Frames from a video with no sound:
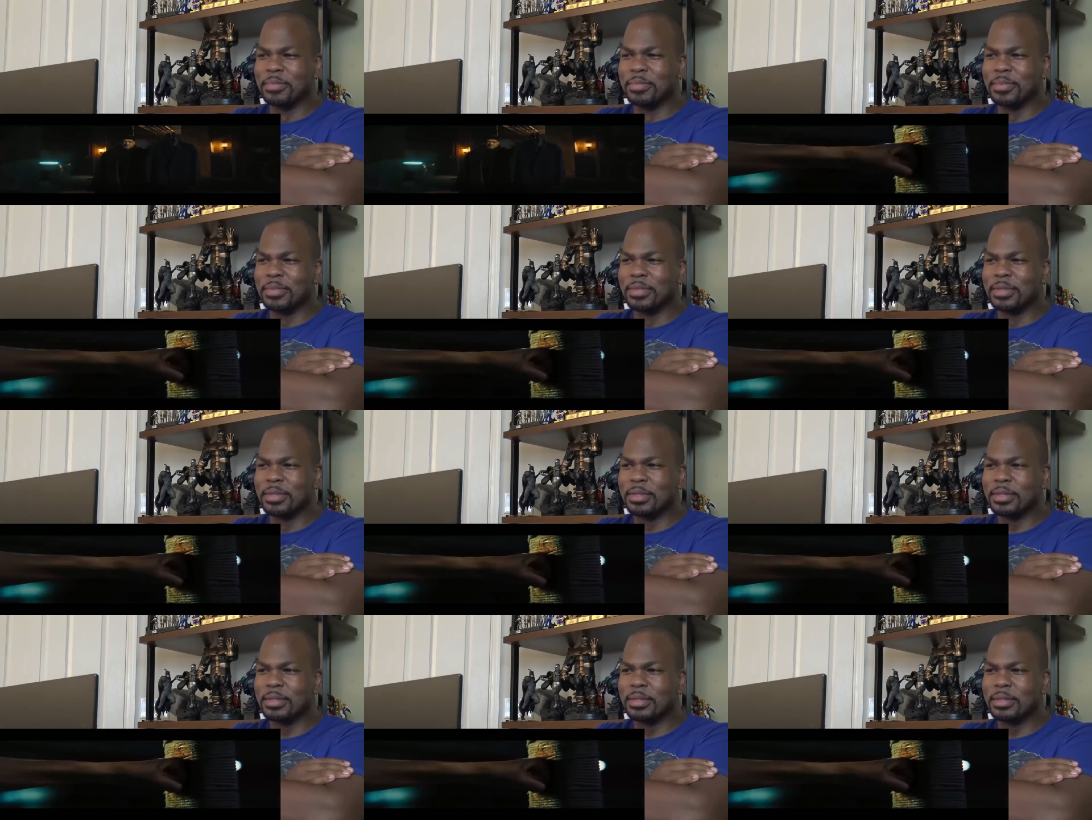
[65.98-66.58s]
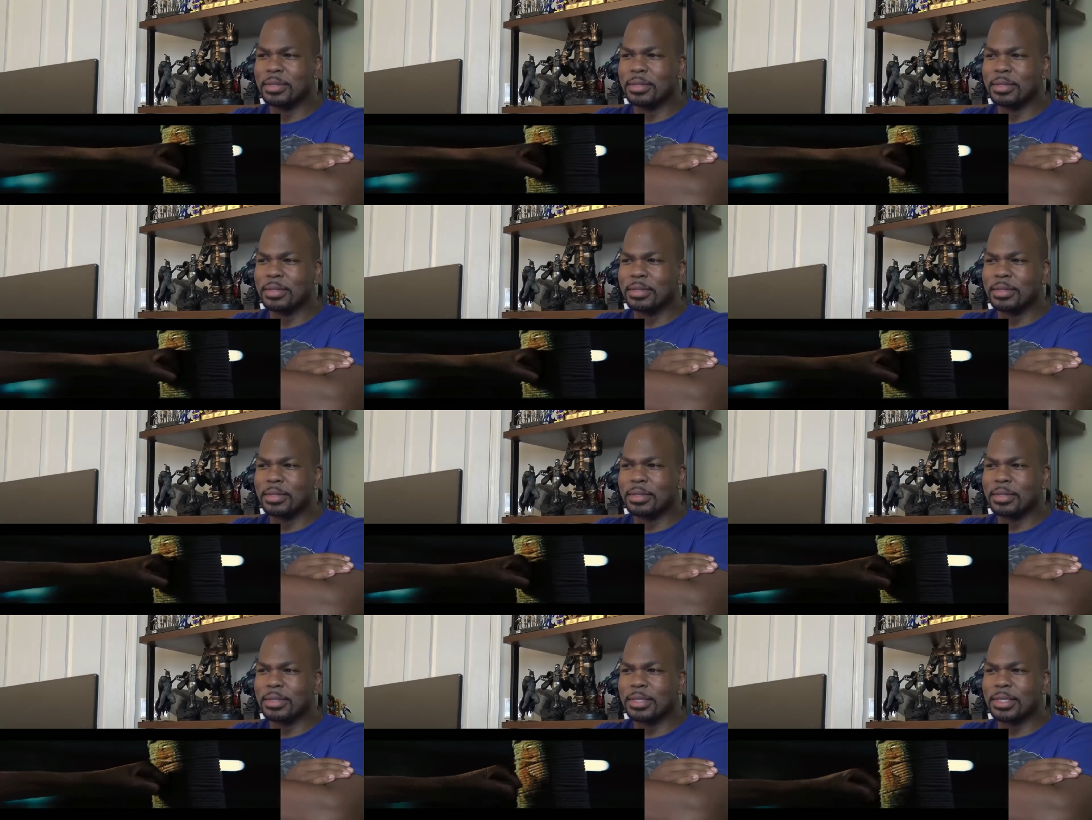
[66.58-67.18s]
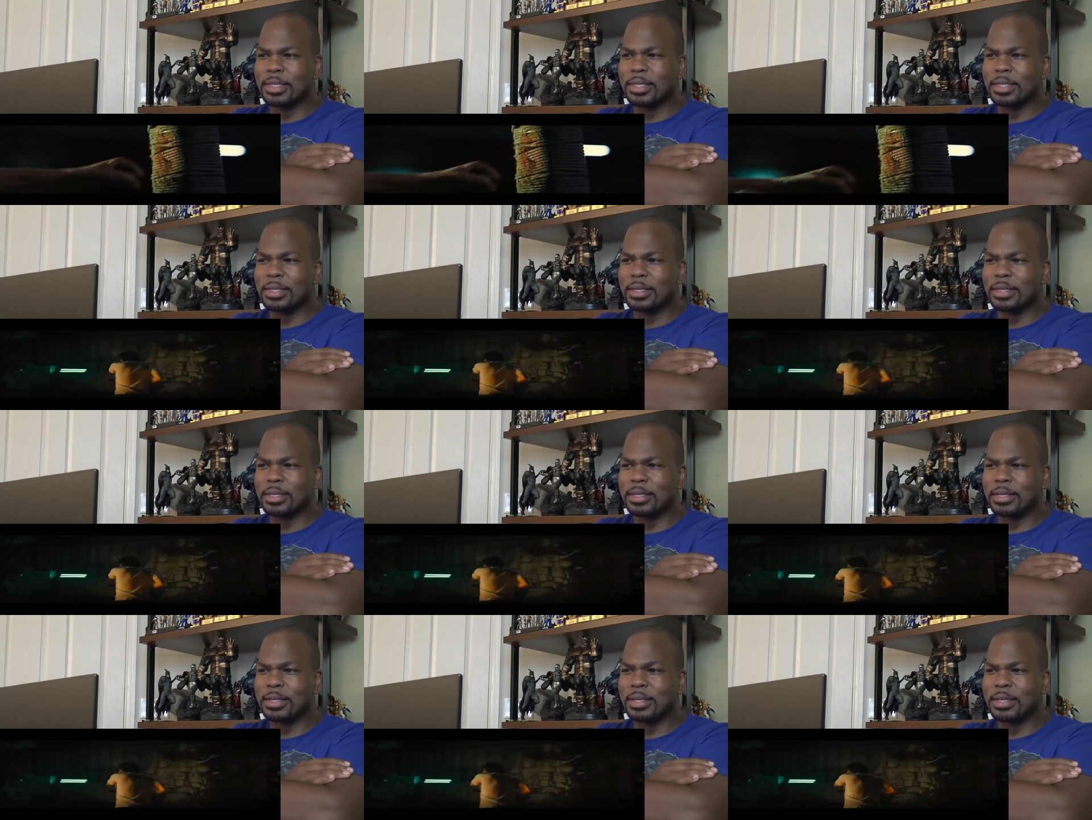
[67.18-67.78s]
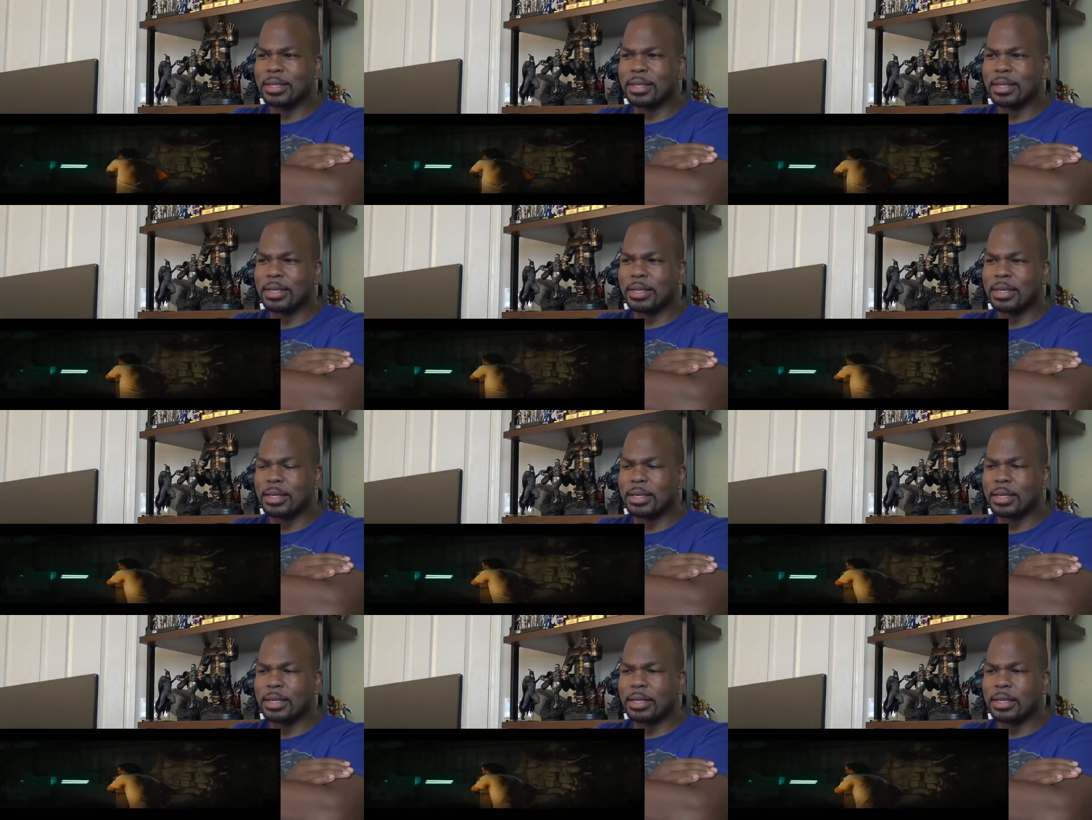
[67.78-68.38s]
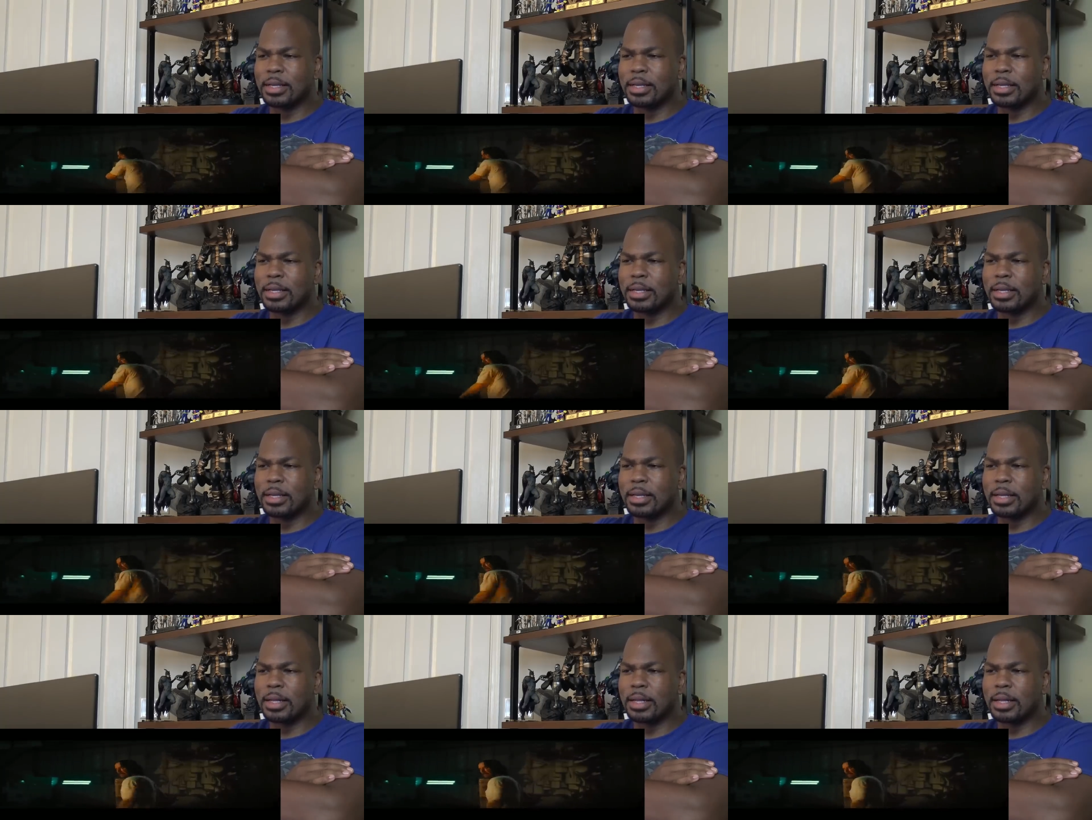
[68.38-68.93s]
(silence)